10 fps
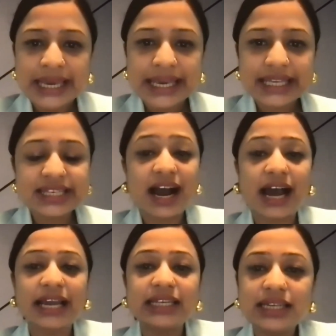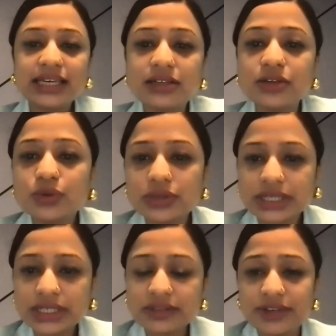is a highly
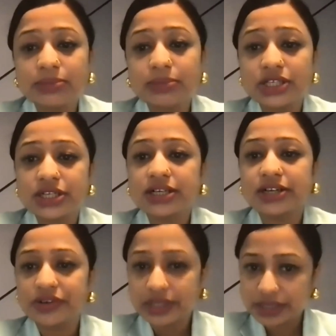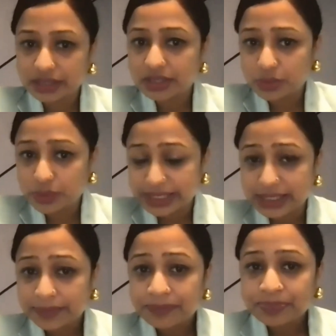lucrative and emerging career in the US.